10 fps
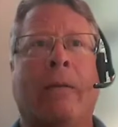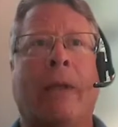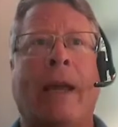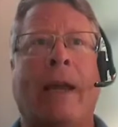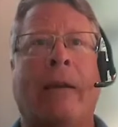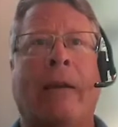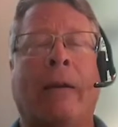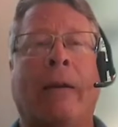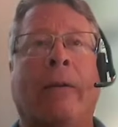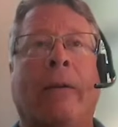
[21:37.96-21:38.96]
they
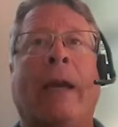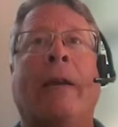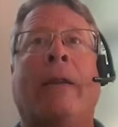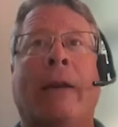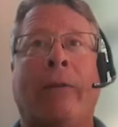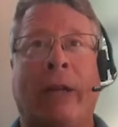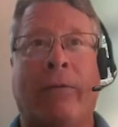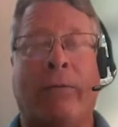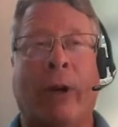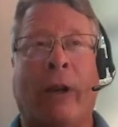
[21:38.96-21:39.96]

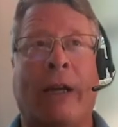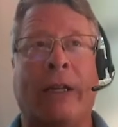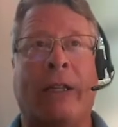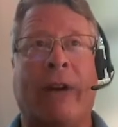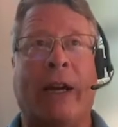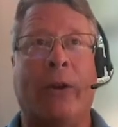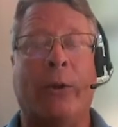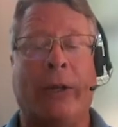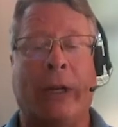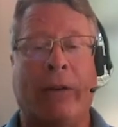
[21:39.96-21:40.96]
did realize the value
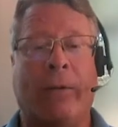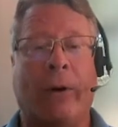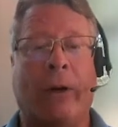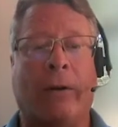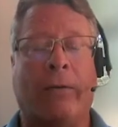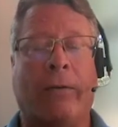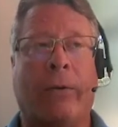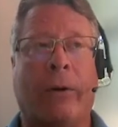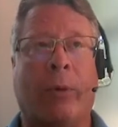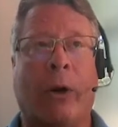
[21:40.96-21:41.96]
and the need for
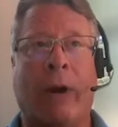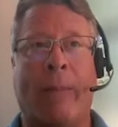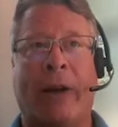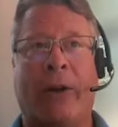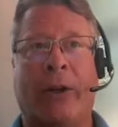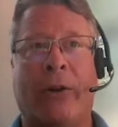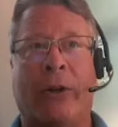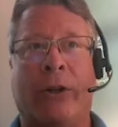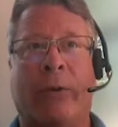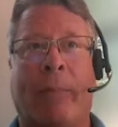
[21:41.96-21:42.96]
a program manager
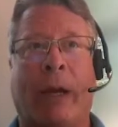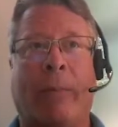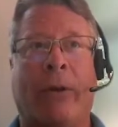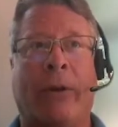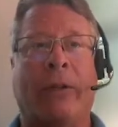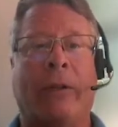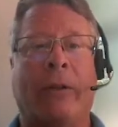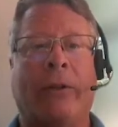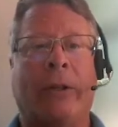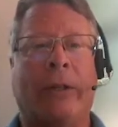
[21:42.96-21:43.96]
owner's rep like Building
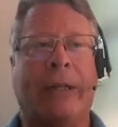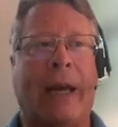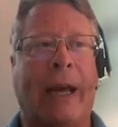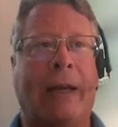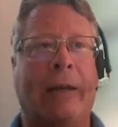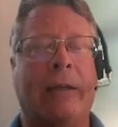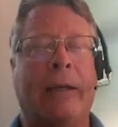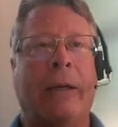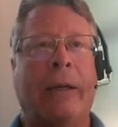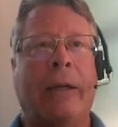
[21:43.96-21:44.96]
Solutions, and
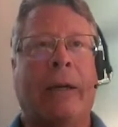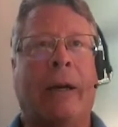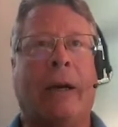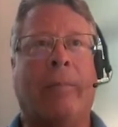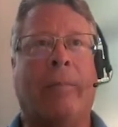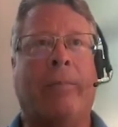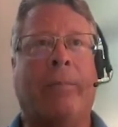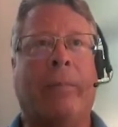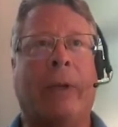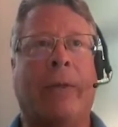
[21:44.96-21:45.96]

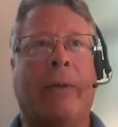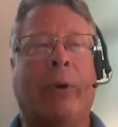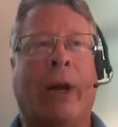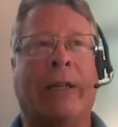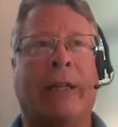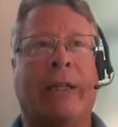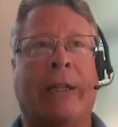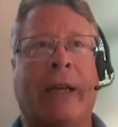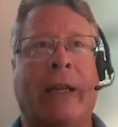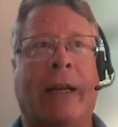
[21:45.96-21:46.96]
the process
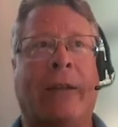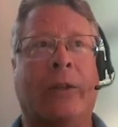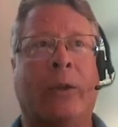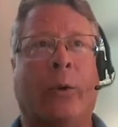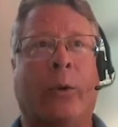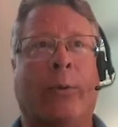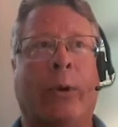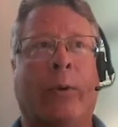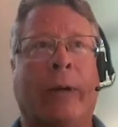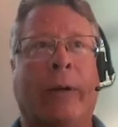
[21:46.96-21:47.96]
that they led the school
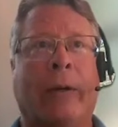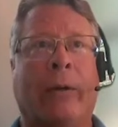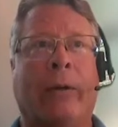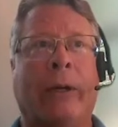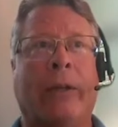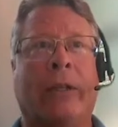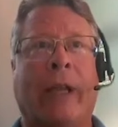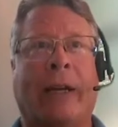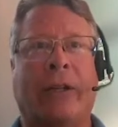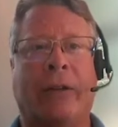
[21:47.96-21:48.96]
through, and including the
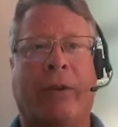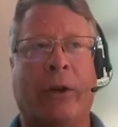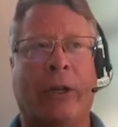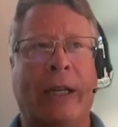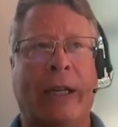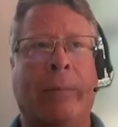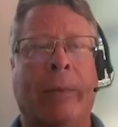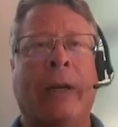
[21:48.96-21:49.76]
selection of our team,